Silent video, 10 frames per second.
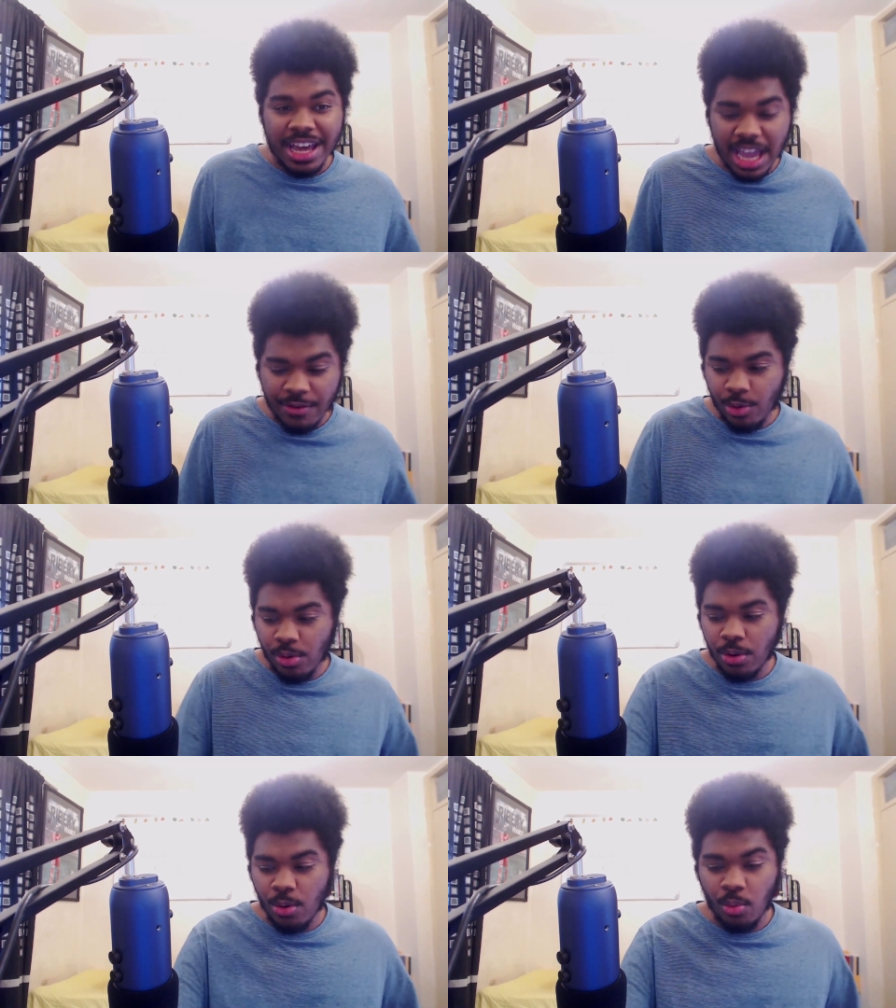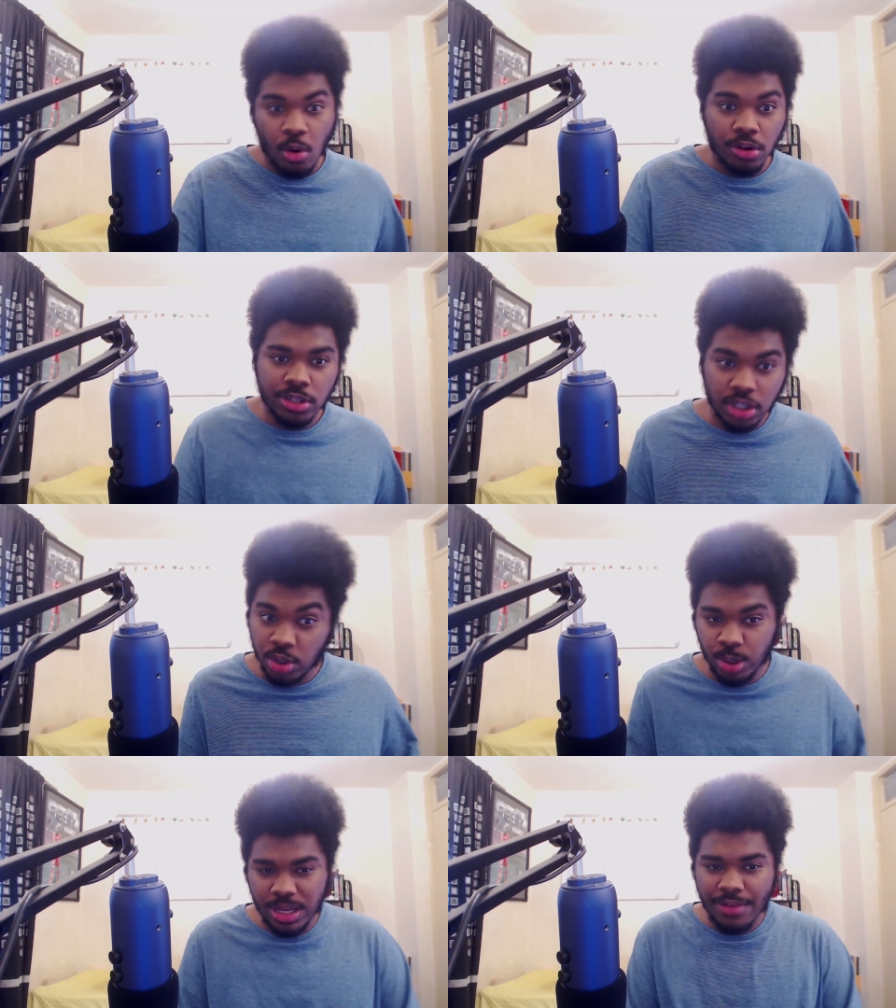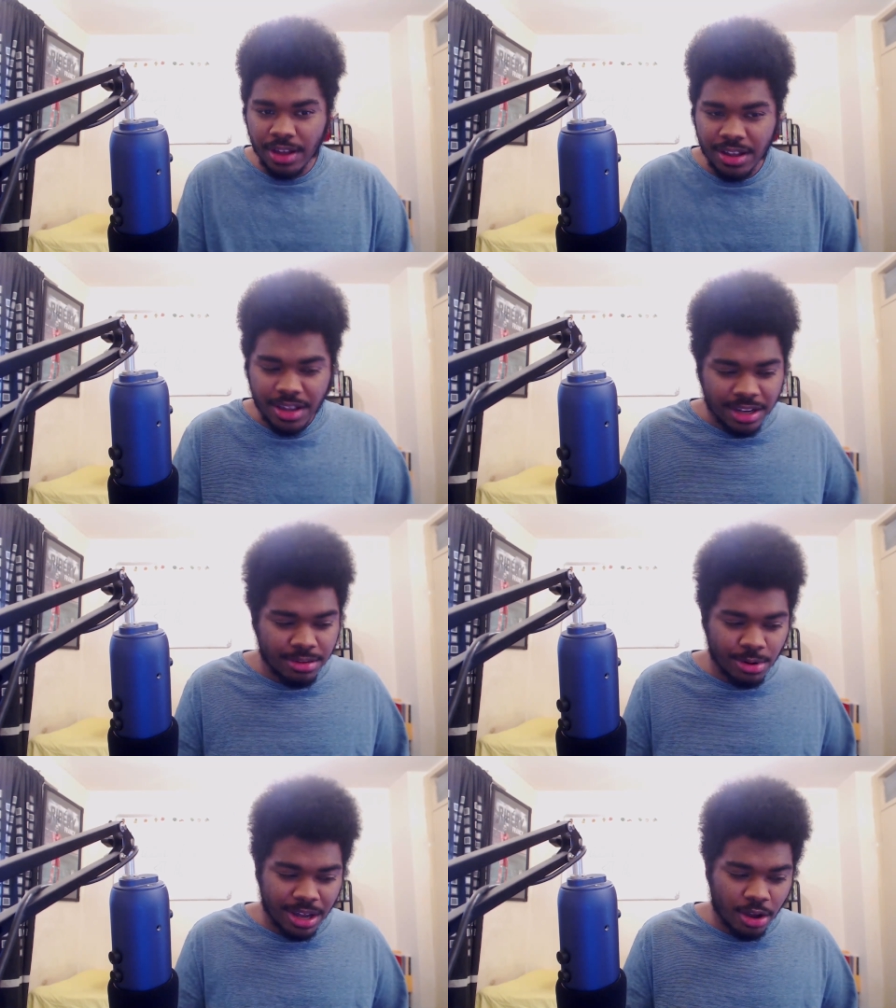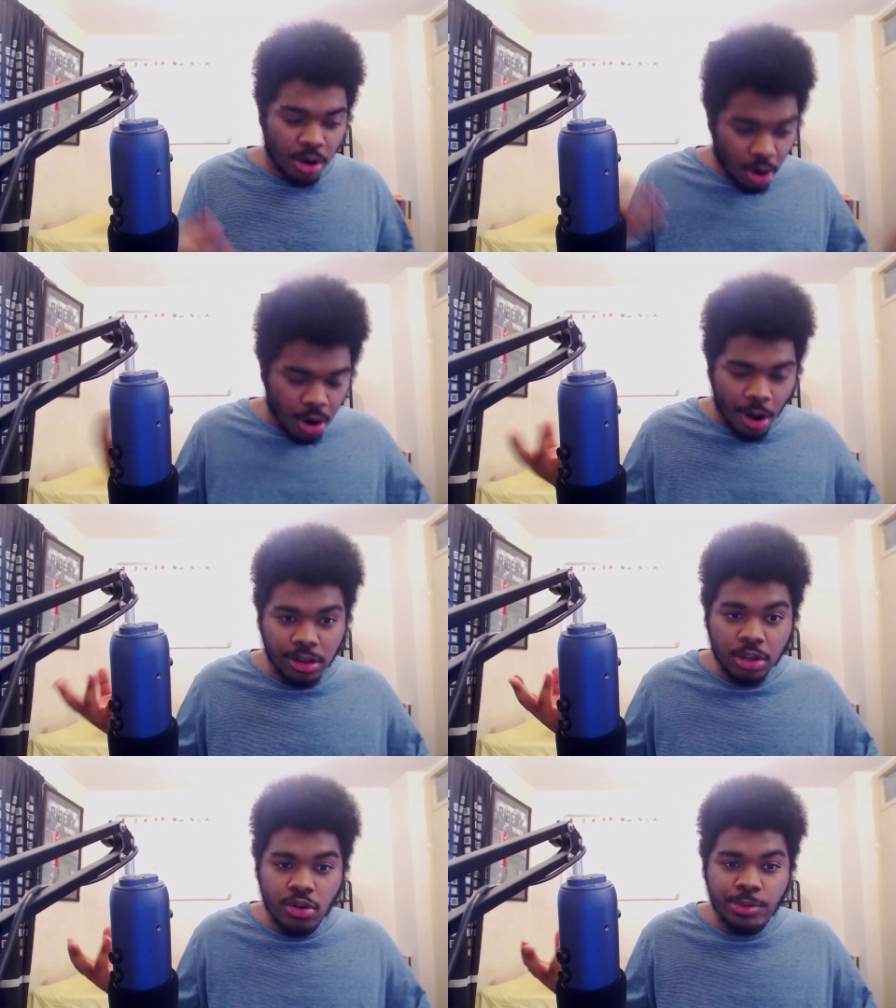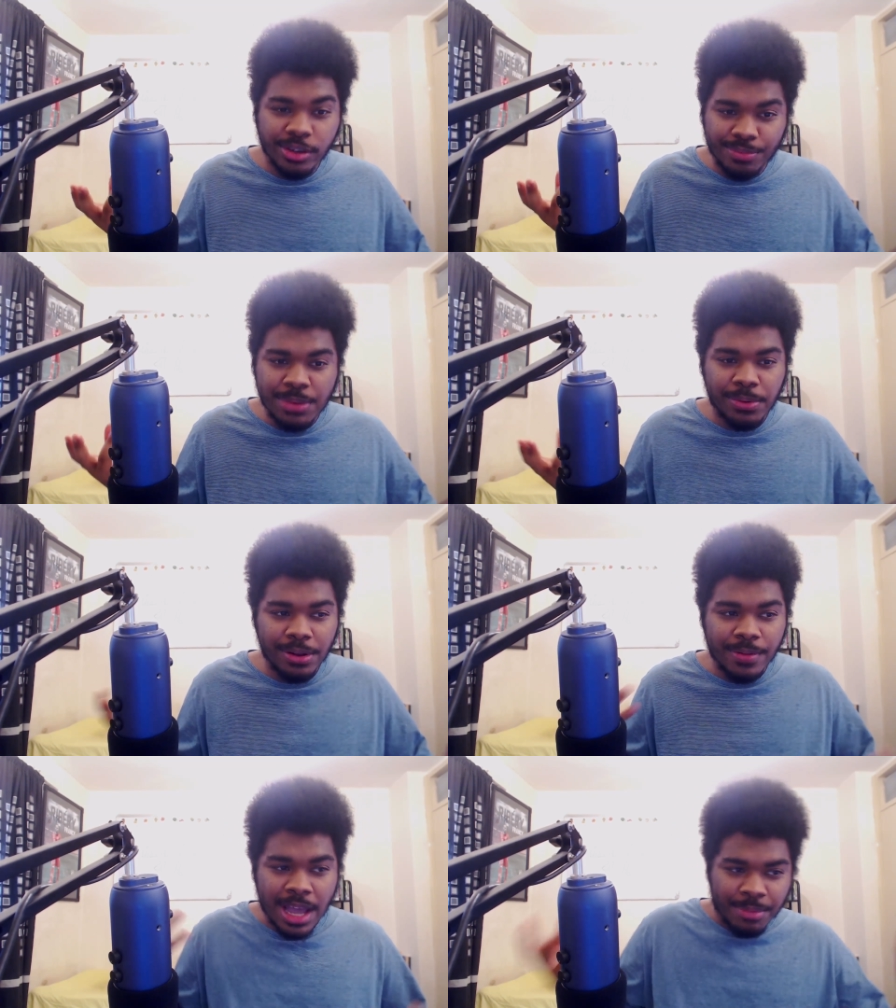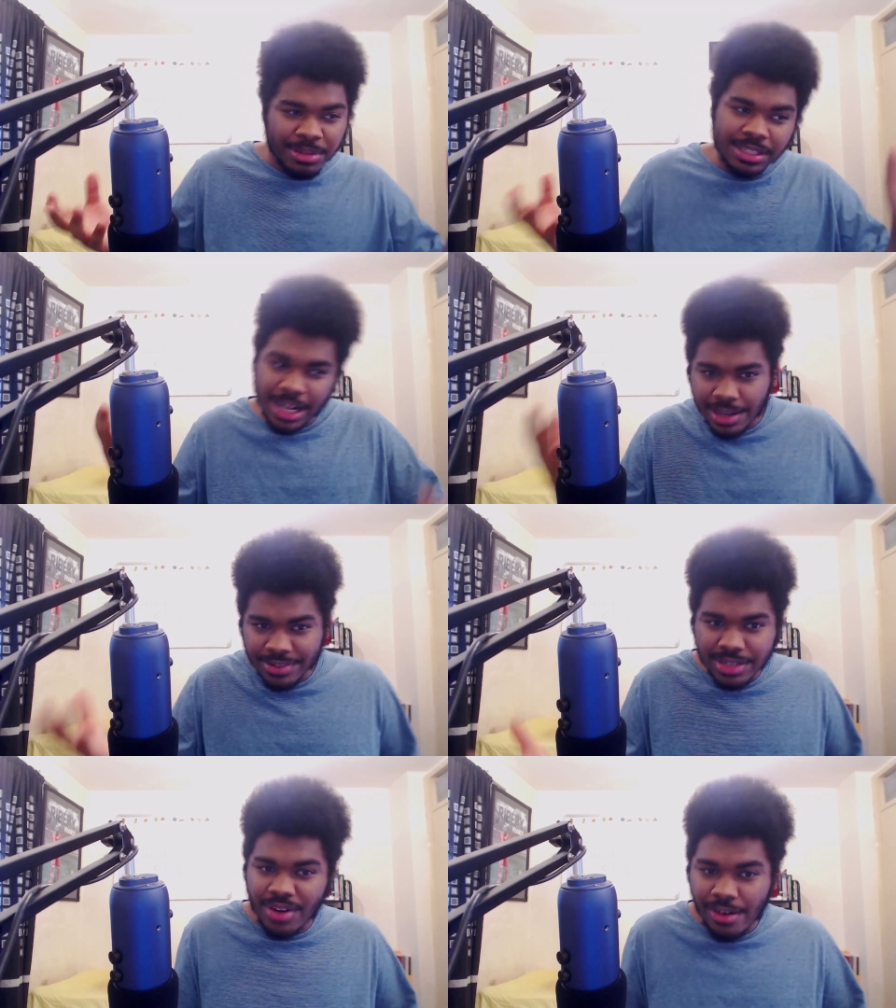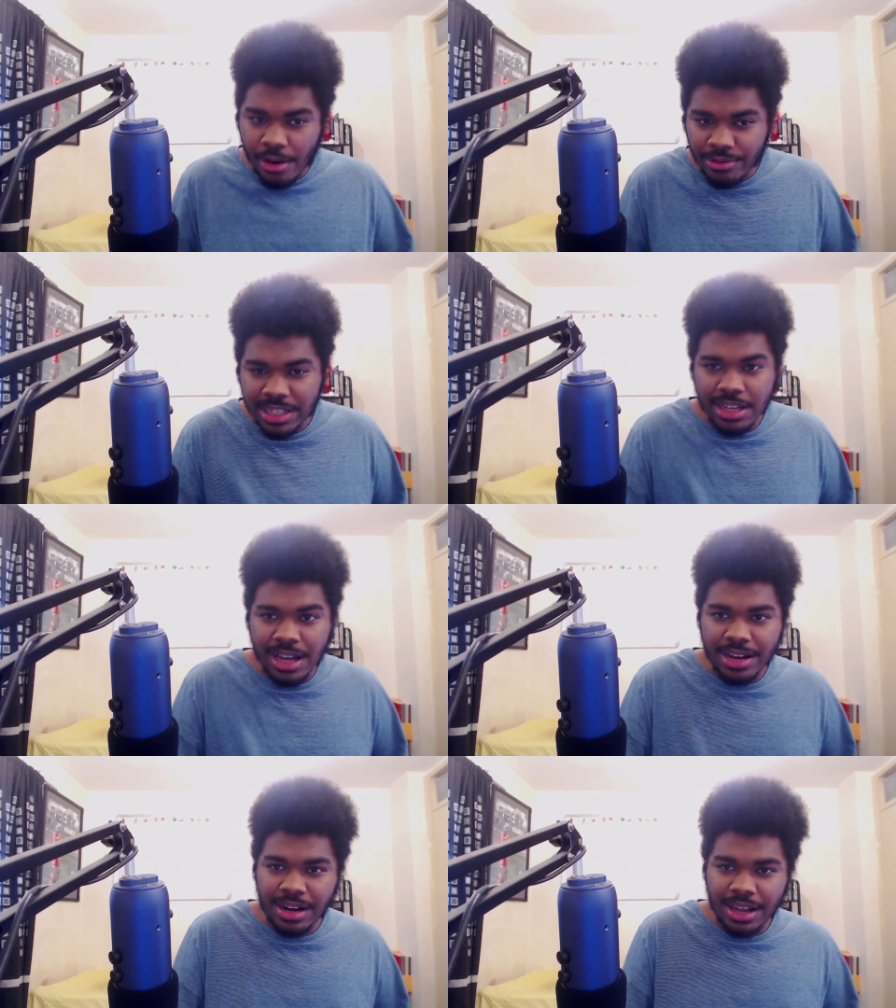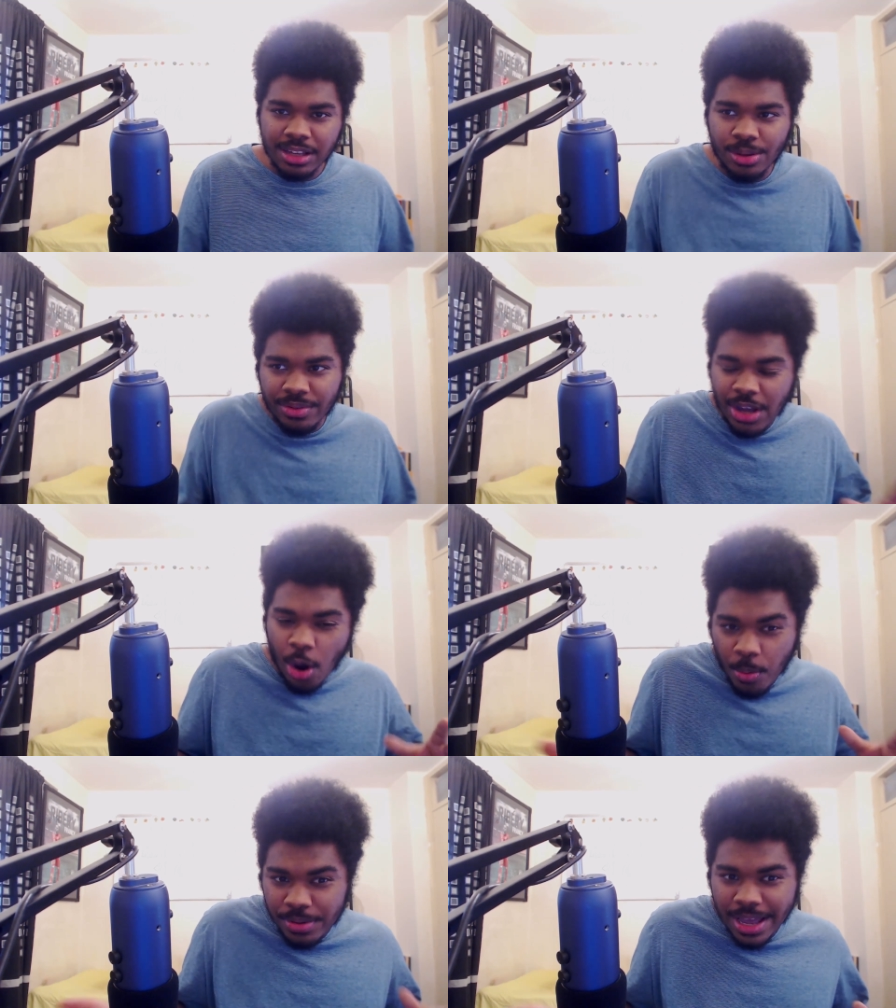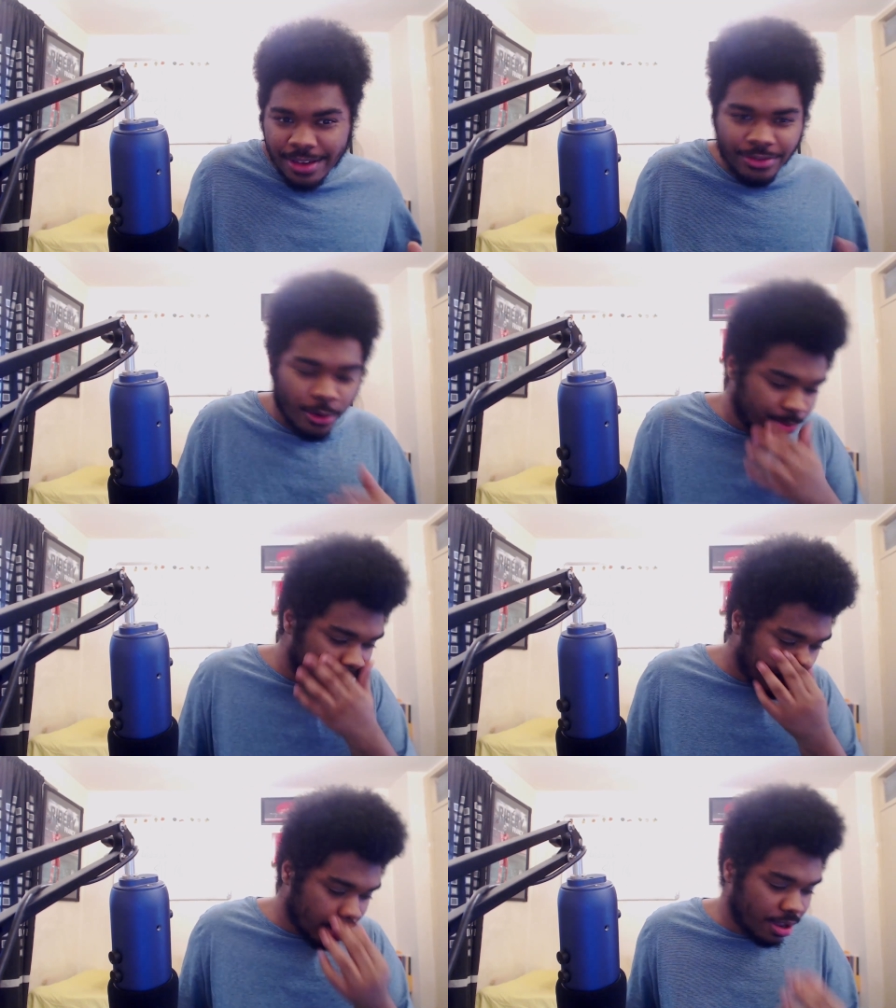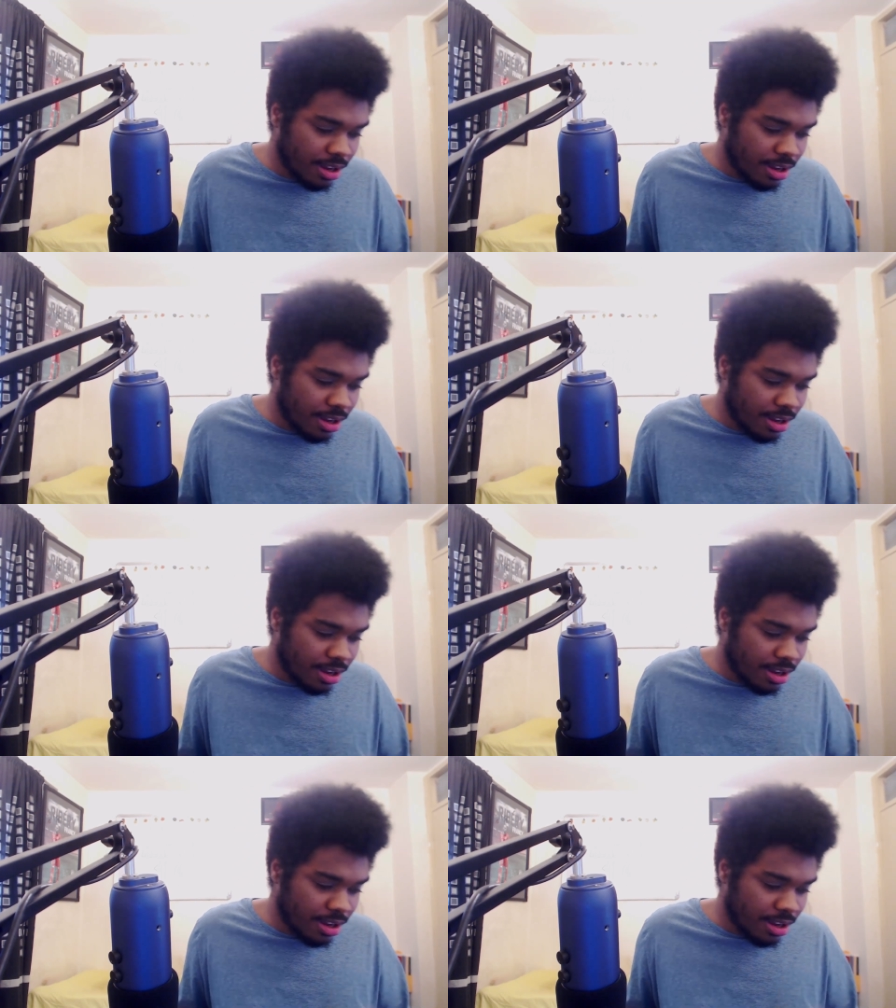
everyone was together they were like all the groups of people besides obviously Rala obviously and like some of the OPA folks but like